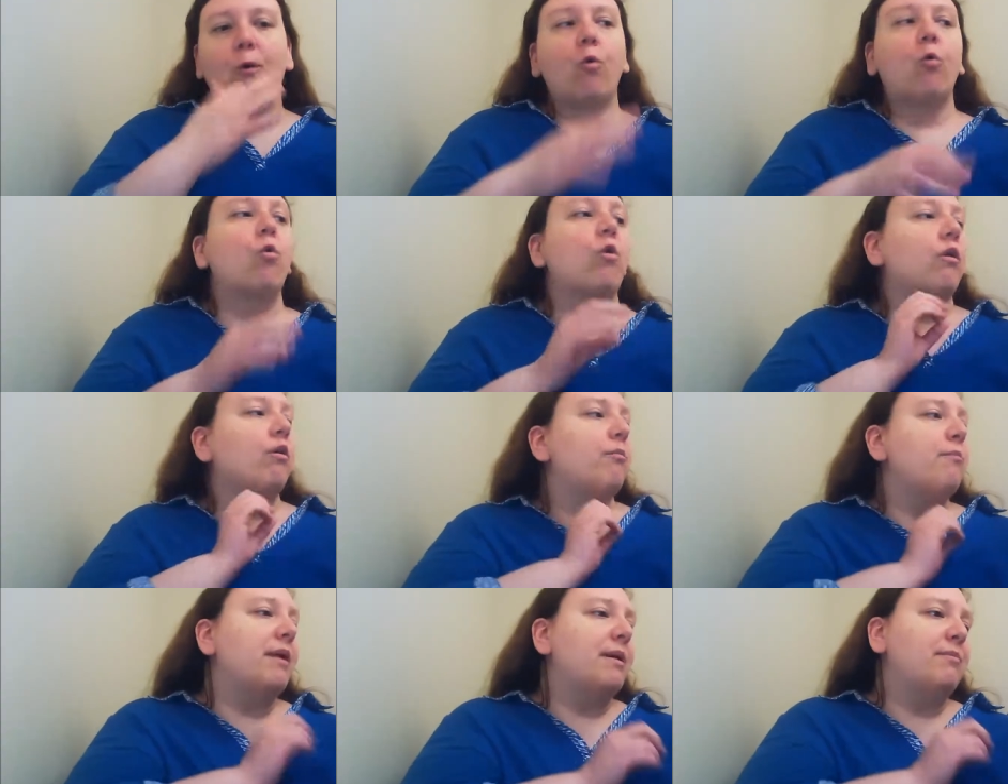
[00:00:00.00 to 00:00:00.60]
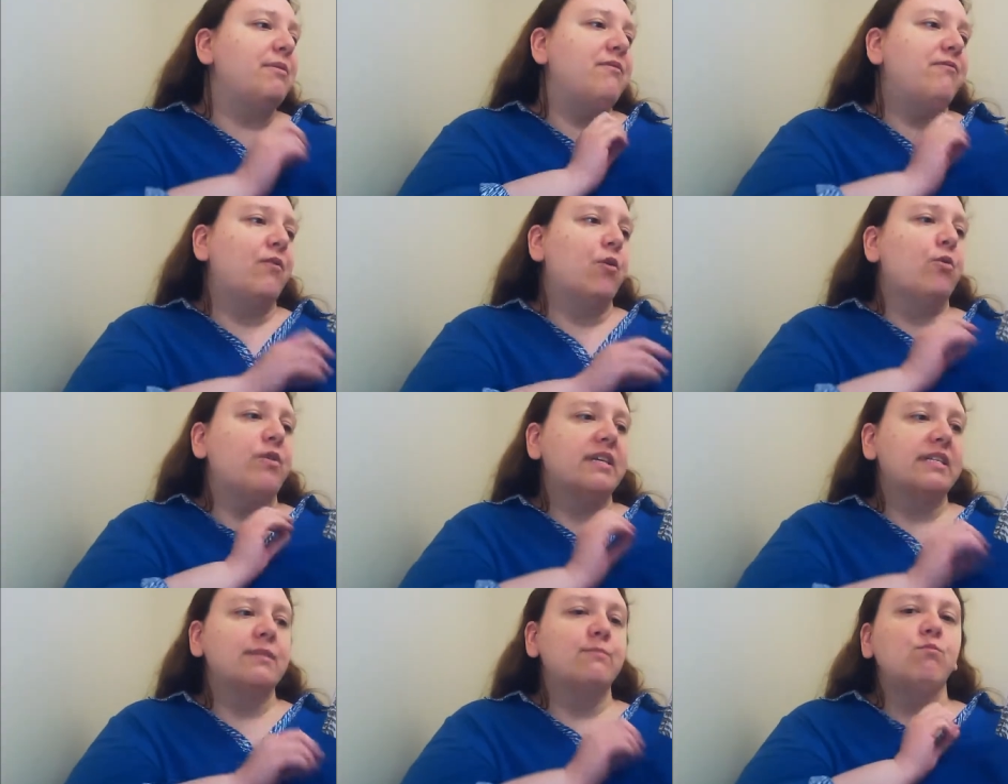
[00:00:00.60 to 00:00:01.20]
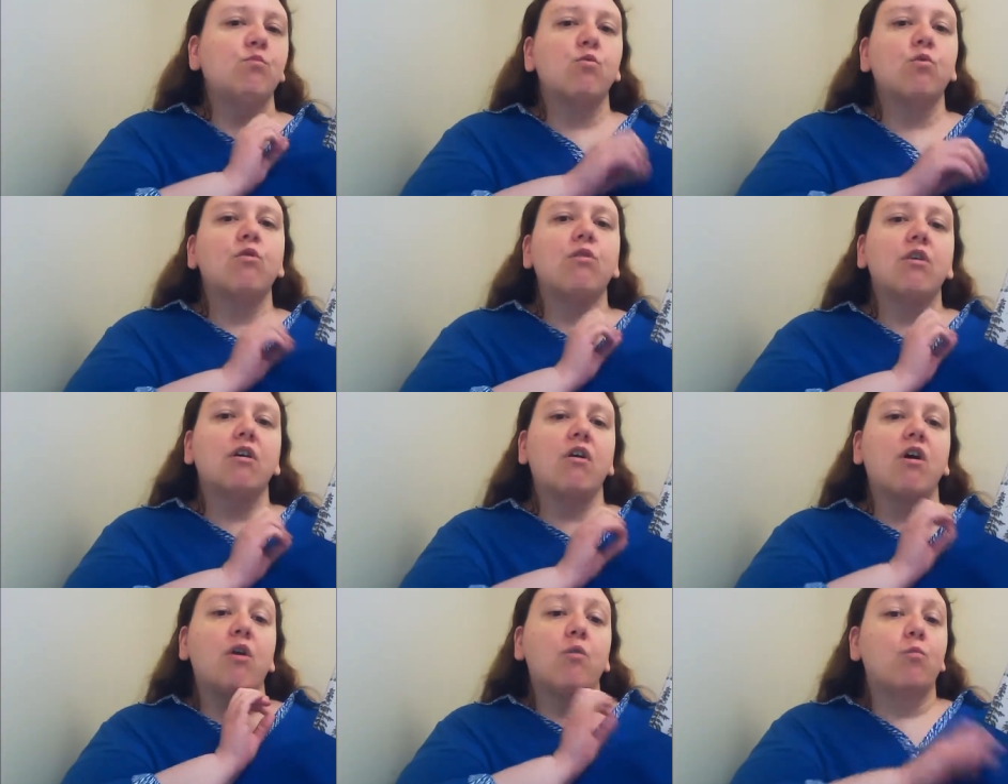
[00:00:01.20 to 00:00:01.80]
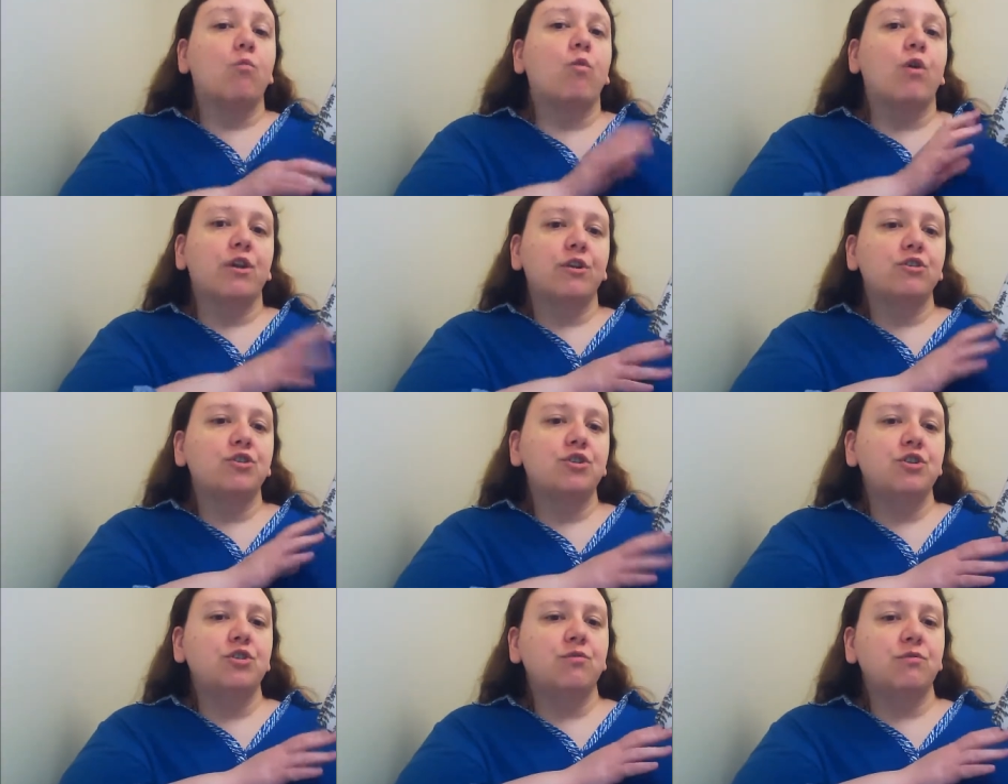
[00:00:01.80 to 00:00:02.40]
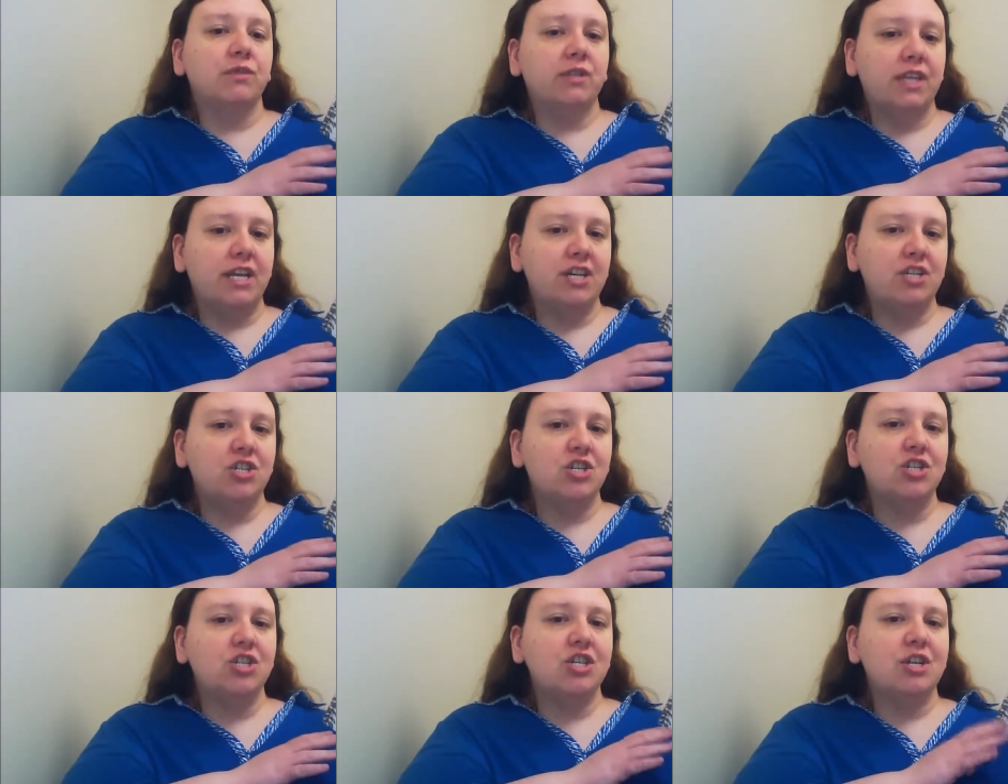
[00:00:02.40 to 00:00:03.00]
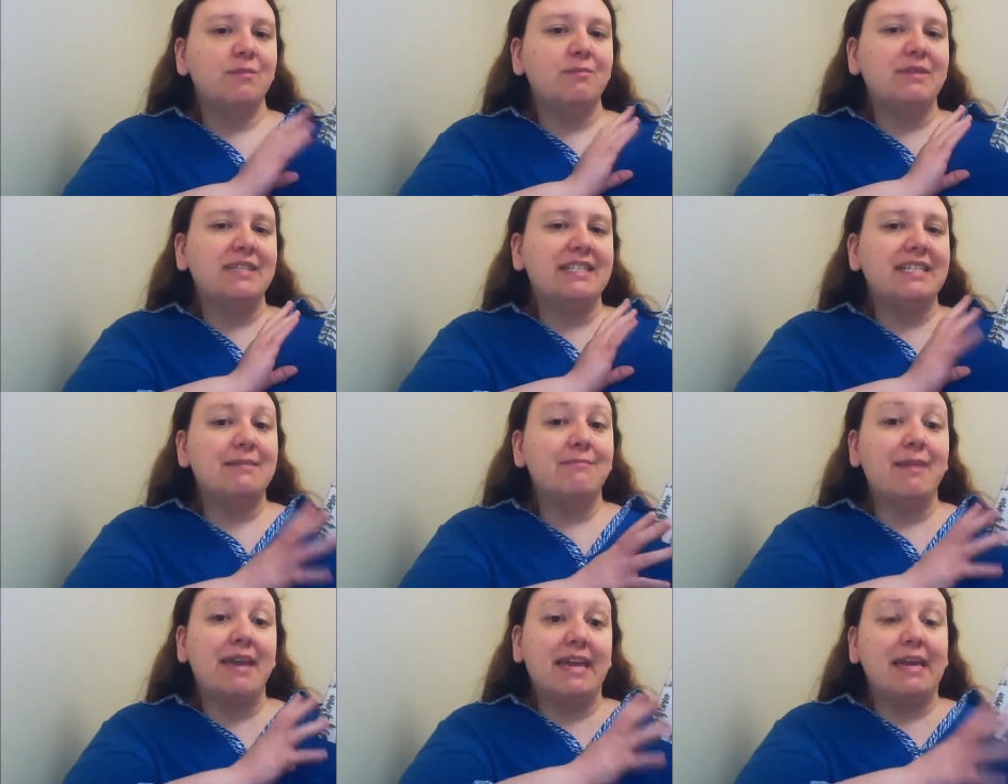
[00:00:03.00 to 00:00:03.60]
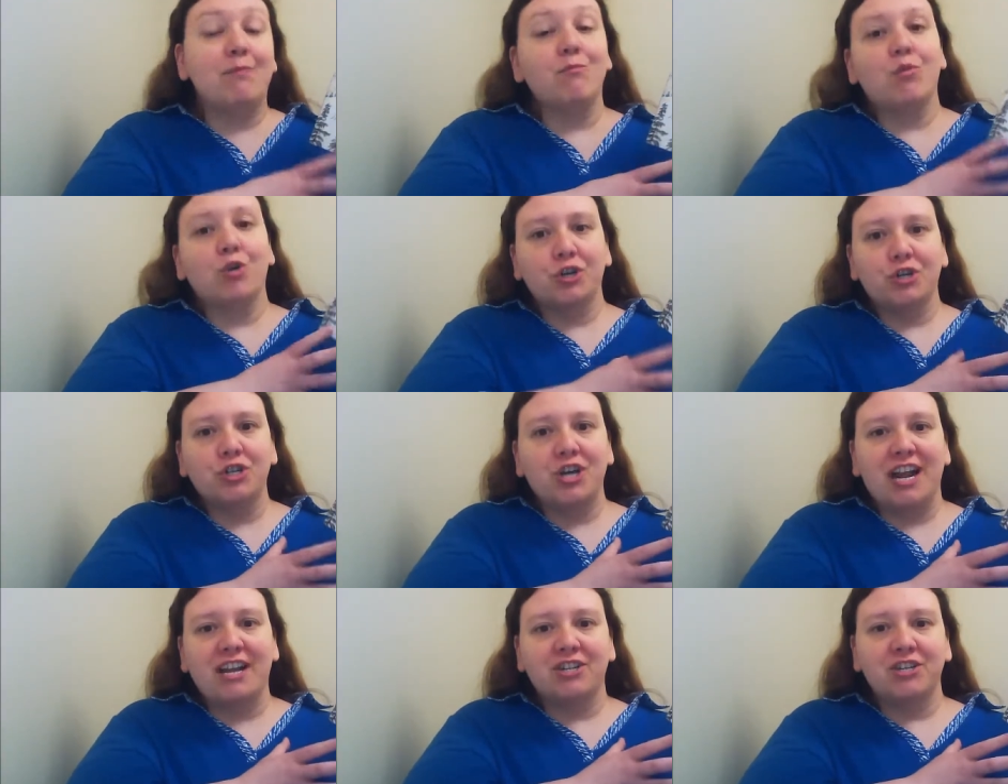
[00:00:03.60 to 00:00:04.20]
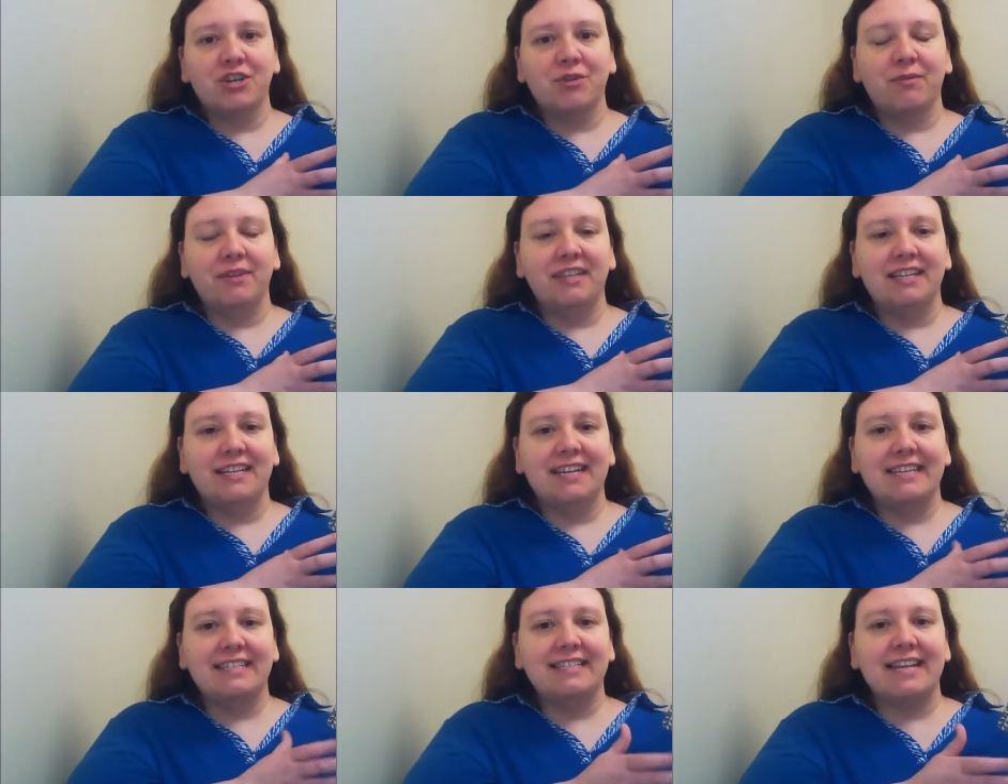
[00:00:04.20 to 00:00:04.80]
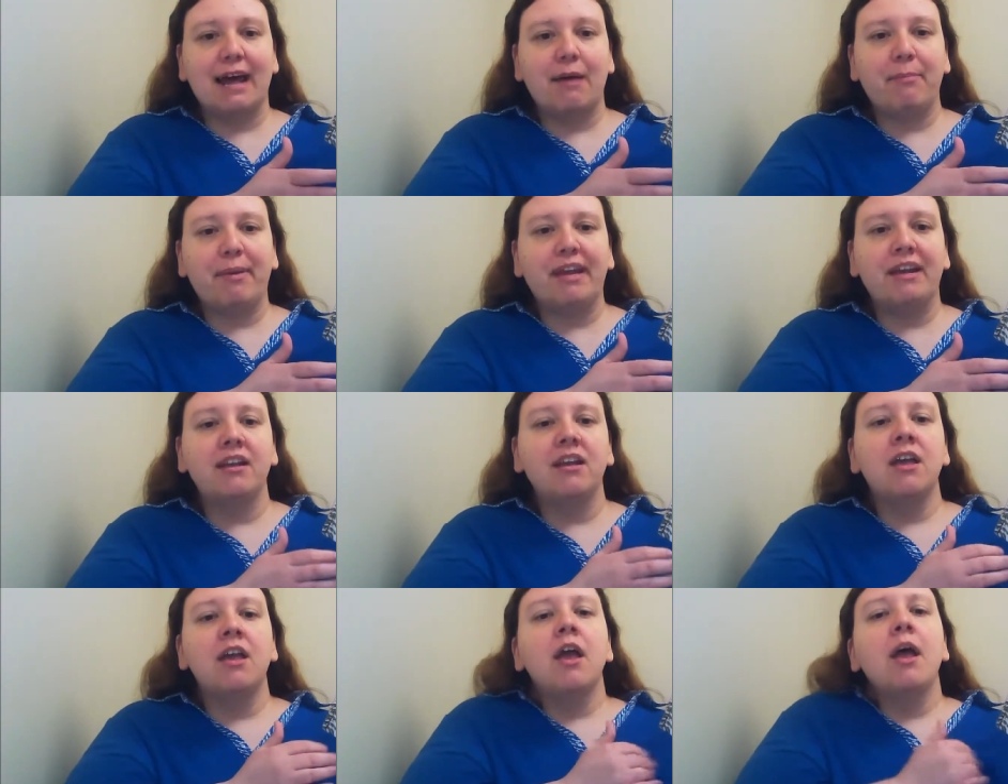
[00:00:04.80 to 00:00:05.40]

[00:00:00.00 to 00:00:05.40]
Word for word: or maybe focus more on one or two relationships to make it more tragic when the deaths happen